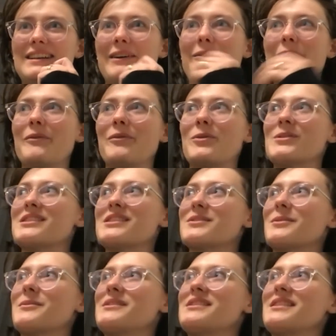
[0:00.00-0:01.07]
of course,
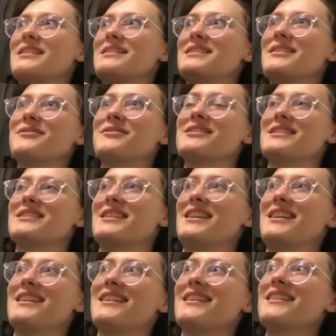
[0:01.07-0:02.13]
it's always different to
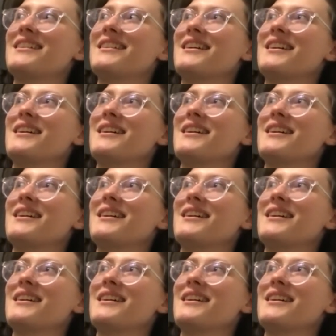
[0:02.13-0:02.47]
hear